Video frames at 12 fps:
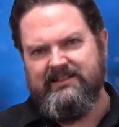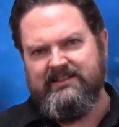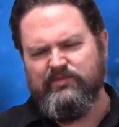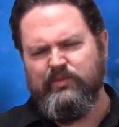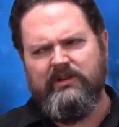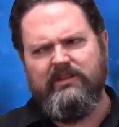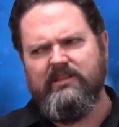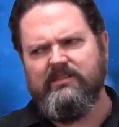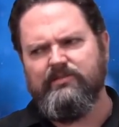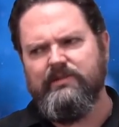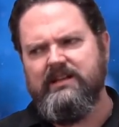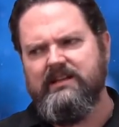It's one of the
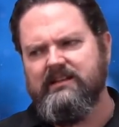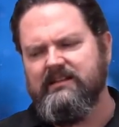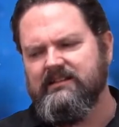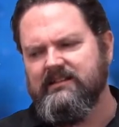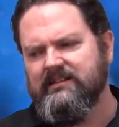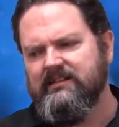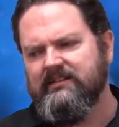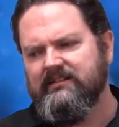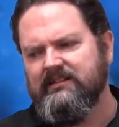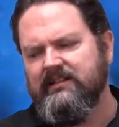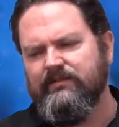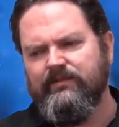three the,